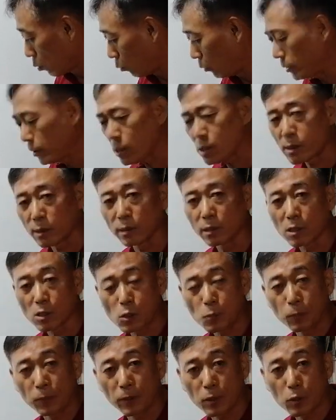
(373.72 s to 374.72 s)
What is the
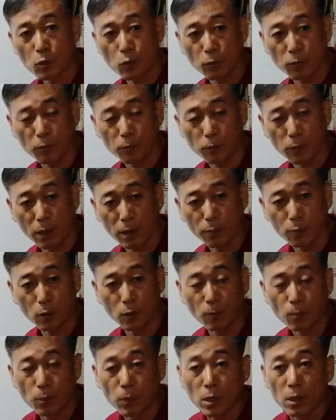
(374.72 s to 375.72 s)
spiritual
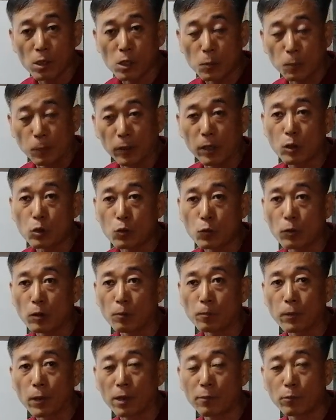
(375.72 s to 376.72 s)
problem?
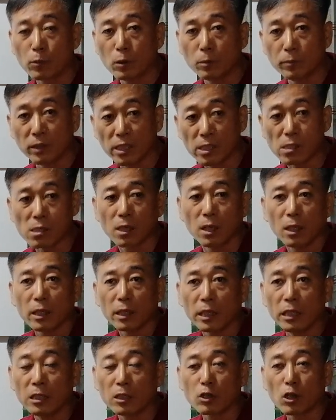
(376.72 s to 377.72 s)
Spiritual problem is
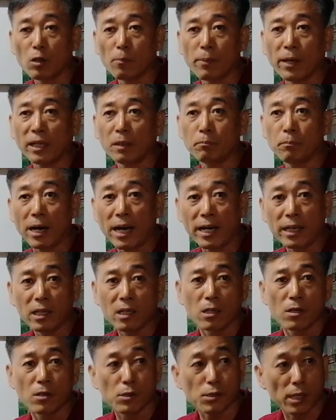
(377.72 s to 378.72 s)
intervened
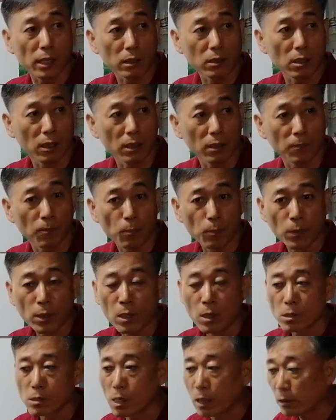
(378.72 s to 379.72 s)
by Satan.
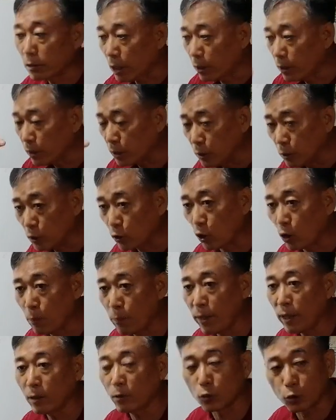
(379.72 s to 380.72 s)
Satan
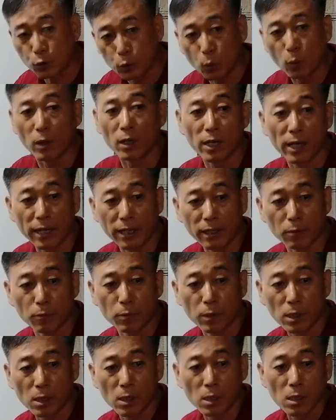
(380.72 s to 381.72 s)
intervened to your life.
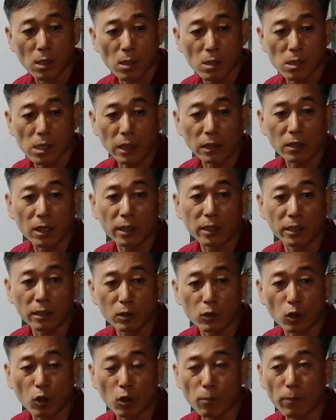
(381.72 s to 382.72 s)
Satan
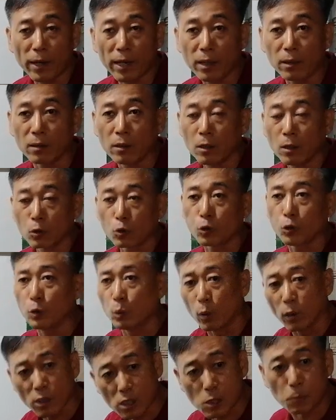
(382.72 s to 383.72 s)
intervened to
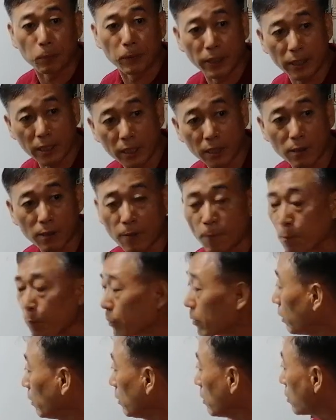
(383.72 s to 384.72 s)
your spirit.
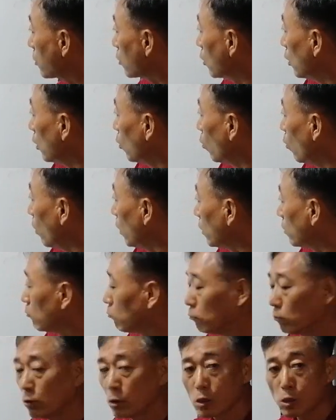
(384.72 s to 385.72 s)
That is
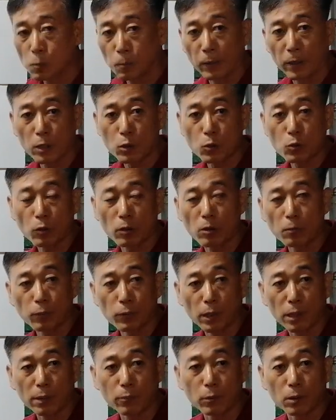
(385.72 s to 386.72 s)
what? Spiritual
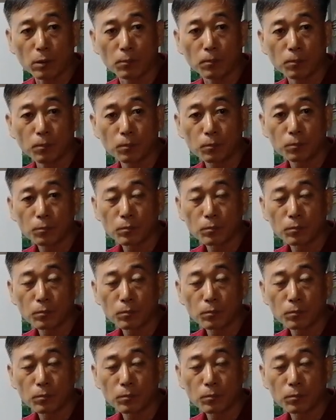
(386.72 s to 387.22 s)
problem.